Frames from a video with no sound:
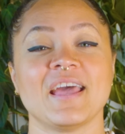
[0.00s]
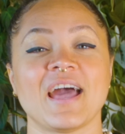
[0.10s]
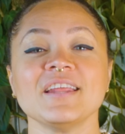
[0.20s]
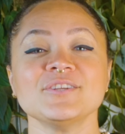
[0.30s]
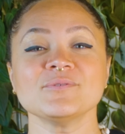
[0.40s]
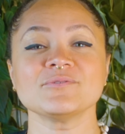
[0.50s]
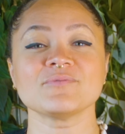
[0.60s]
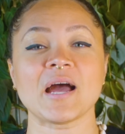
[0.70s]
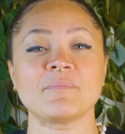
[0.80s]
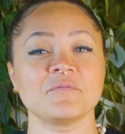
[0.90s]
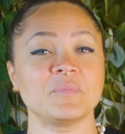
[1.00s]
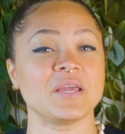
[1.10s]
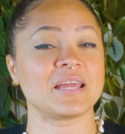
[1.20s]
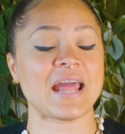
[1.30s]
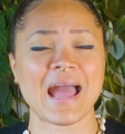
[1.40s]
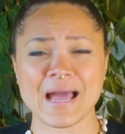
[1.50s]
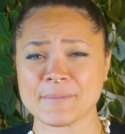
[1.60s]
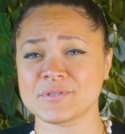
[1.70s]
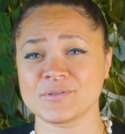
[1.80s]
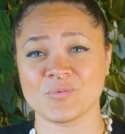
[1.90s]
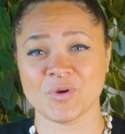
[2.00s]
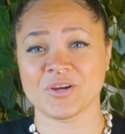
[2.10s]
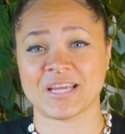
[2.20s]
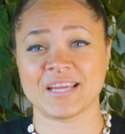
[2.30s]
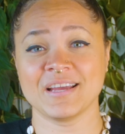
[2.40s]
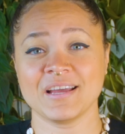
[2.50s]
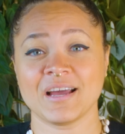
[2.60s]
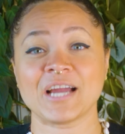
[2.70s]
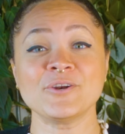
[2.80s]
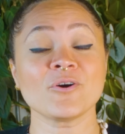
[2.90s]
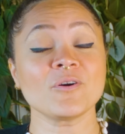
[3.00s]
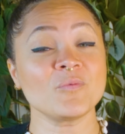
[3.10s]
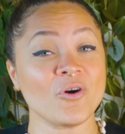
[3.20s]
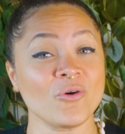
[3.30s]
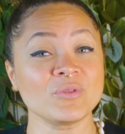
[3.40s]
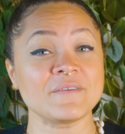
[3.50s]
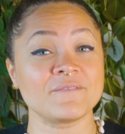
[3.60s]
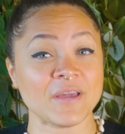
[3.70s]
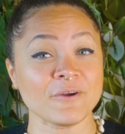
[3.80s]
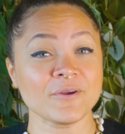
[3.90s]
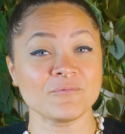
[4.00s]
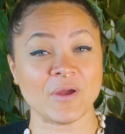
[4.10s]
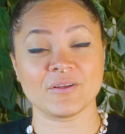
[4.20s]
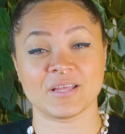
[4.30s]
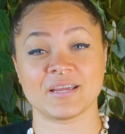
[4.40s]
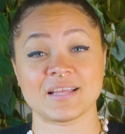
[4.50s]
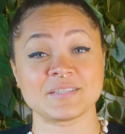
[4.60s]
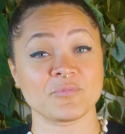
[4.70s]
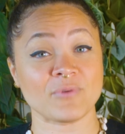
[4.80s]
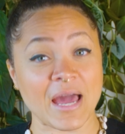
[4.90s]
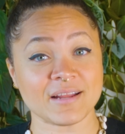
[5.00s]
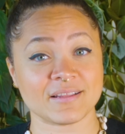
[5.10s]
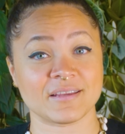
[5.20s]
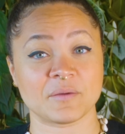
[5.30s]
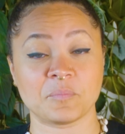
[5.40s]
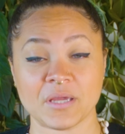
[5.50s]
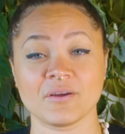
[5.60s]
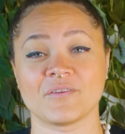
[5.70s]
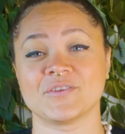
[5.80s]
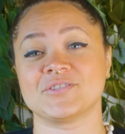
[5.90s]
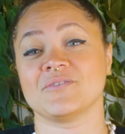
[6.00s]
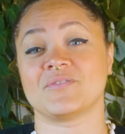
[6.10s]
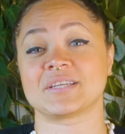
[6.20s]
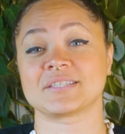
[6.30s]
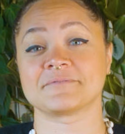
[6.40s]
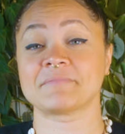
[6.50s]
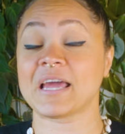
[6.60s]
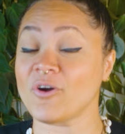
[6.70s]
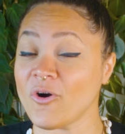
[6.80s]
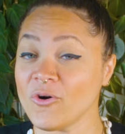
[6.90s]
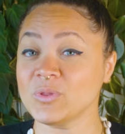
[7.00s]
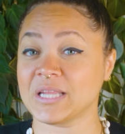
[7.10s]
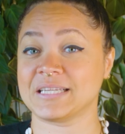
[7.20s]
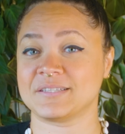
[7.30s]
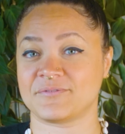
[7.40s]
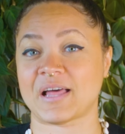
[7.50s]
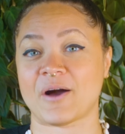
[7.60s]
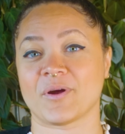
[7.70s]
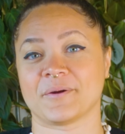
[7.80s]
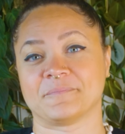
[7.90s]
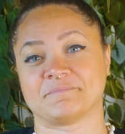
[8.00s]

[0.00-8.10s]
Adding to its rap of being an absolute weirdie, Hydnora will only very rarely and sporadically appear on the surface, and only to flower.